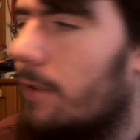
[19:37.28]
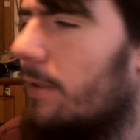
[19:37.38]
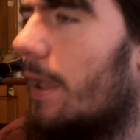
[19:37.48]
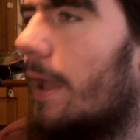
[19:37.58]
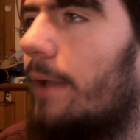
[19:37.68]

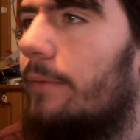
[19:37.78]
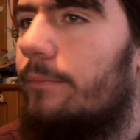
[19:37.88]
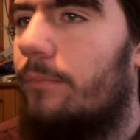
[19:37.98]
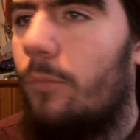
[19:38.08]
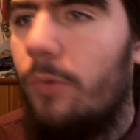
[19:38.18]
get,
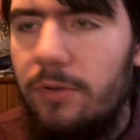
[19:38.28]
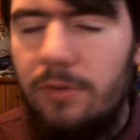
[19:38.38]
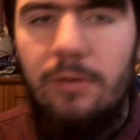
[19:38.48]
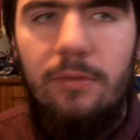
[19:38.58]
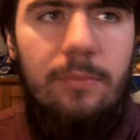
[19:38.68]

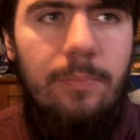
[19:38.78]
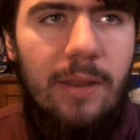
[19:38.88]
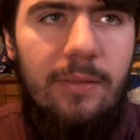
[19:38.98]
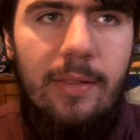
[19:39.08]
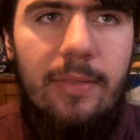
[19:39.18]
which is
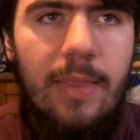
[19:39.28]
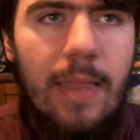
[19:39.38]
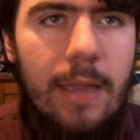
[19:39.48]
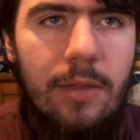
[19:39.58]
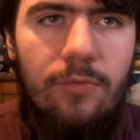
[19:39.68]
basically
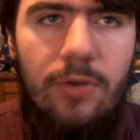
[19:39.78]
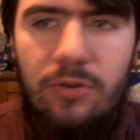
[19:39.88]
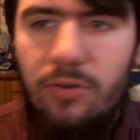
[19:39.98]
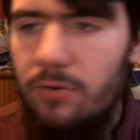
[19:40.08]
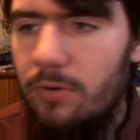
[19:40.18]
like a
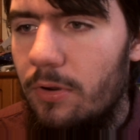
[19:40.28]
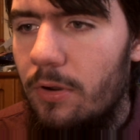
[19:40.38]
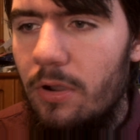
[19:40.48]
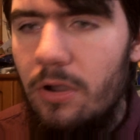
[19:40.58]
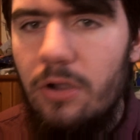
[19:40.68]

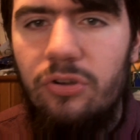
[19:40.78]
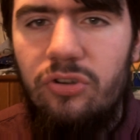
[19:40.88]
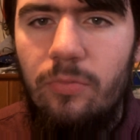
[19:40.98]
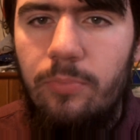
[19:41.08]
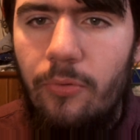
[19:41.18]

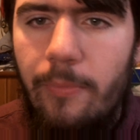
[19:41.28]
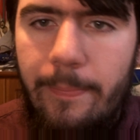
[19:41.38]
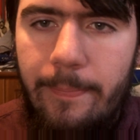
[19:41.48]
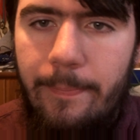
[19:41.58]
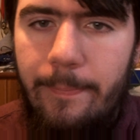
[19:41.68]
rechargeable
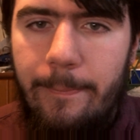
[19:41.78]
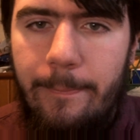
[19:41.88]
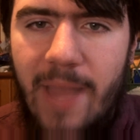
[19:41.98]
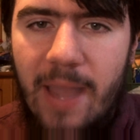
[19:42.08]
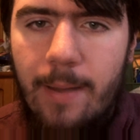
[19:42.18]

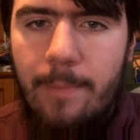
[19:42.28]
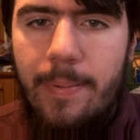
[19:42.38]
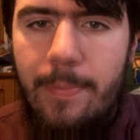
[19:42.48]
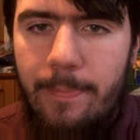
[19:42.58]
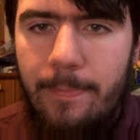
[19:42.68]
backup
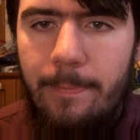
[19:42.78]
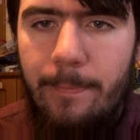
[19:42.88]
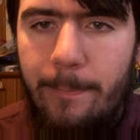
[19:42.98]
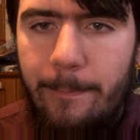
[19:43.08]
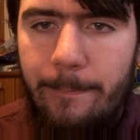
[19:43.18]

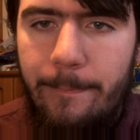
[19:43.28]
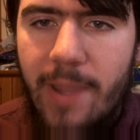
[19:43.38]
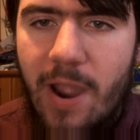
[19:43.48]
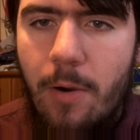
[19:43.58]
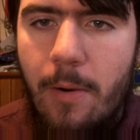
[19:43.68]

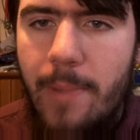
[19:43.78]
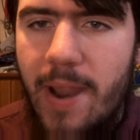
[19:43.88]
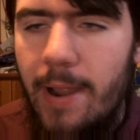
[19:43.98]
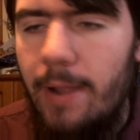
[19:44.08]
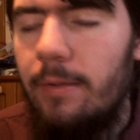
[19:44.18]
power
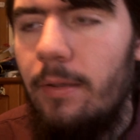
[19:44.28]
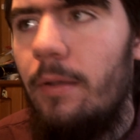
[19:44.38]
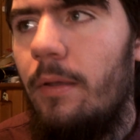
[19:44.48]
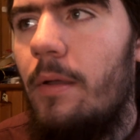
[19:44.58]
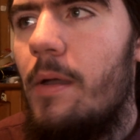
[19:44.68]
pack,
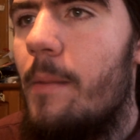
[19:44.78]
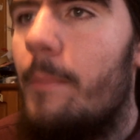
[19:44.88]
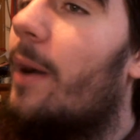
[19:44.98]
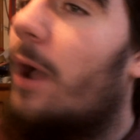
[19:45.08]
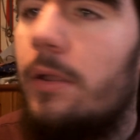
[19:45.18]

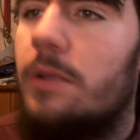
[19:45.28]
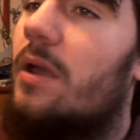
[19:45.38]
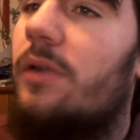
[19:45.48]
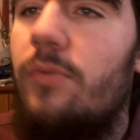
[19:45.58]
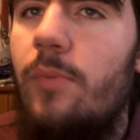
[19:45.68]
but it
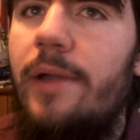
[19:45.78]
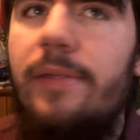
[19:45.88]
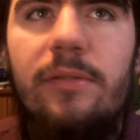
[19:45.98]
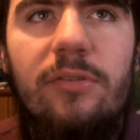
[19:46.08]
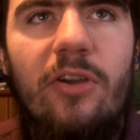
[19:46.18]
has a
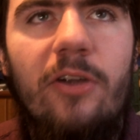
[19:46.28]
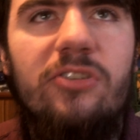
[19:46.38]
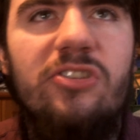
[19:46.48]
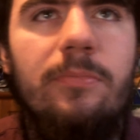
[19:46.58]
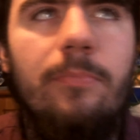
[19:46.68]
wireless
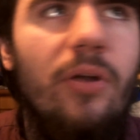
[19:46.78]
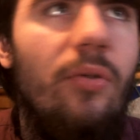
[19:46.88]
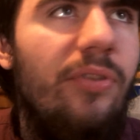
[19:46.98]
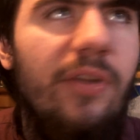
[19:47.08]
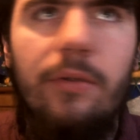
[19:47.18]
charging
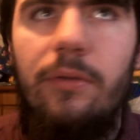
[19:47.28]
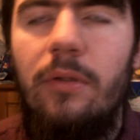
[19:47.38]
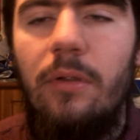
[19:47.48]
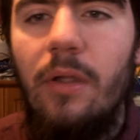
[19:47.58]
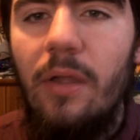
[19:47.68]
built in,
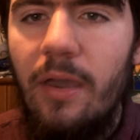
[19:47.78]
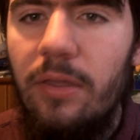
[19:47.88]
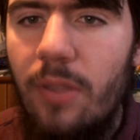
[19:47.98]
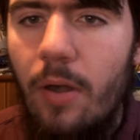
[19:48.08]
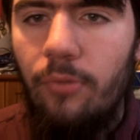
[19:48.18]

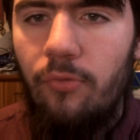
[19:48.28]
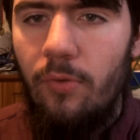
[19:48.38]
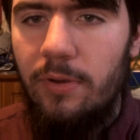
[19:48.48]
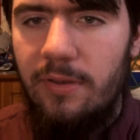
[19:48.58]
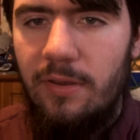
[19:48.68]
and all
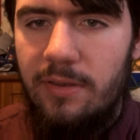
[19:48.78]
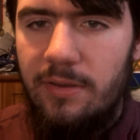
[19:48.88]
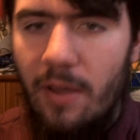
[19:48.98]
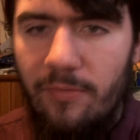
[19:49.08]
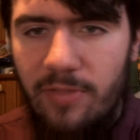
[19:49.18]
sorts of
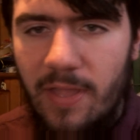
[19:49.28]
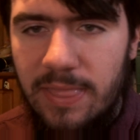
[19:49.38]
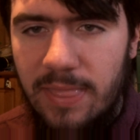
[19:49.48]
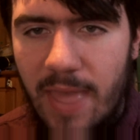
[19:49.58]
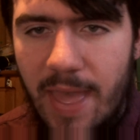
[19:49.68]
stuff like
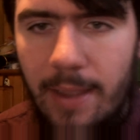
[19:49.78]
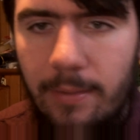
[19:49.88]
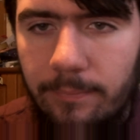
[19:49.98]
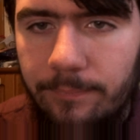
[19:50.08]
that.